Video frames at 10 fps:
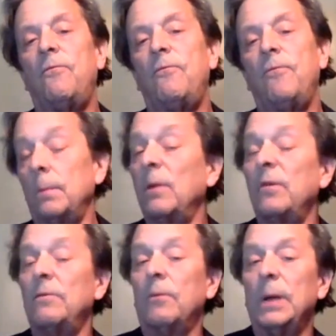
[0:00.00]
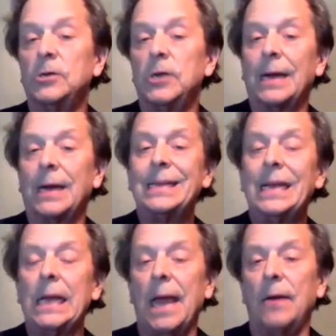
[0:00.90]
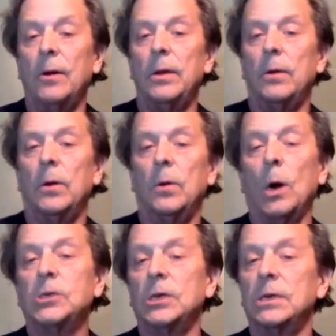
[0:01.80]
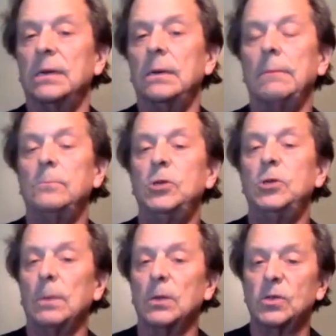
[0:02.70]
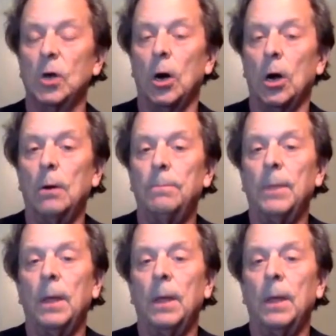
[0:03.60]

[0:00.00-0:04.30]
Freedom of Information Act litigator here in Washington named Jim Lesar,